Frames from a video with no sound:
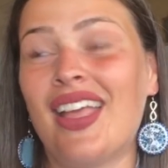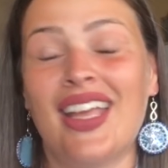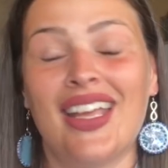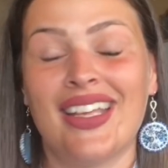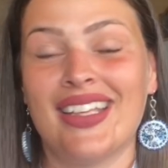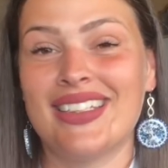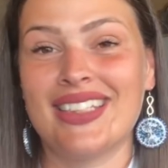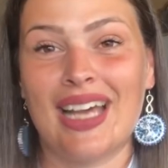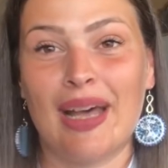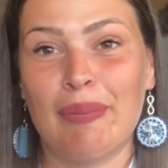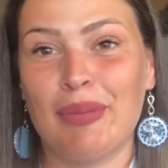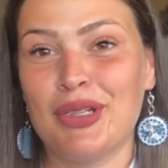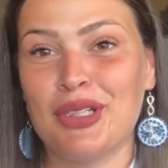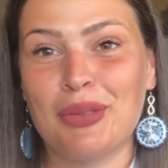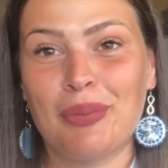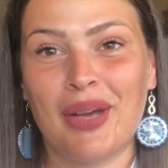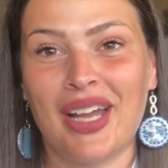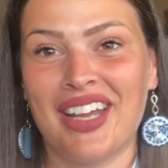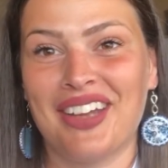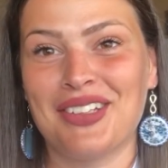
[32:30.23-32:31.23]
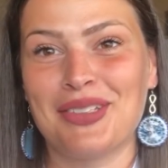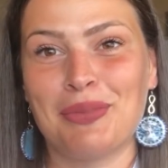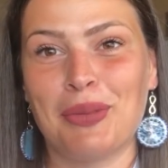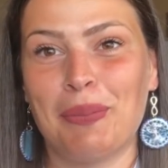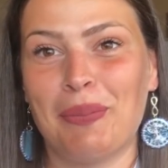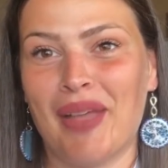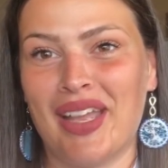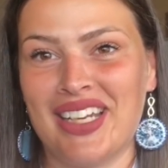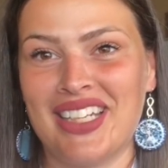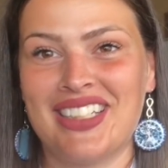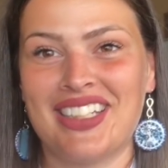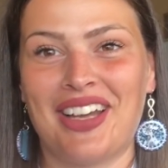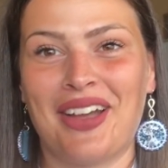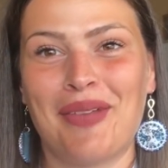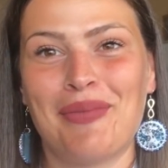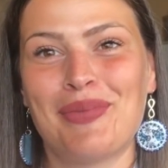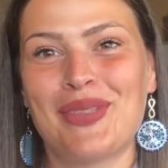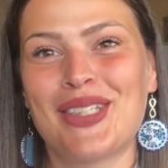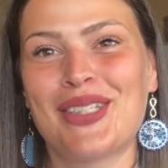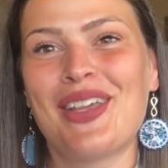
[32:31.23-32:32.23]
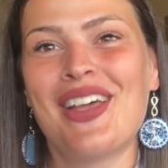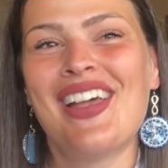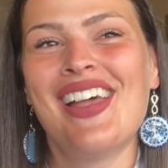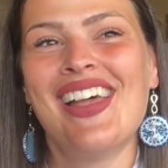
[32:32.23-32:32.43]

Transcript: It's happened to my husband many times.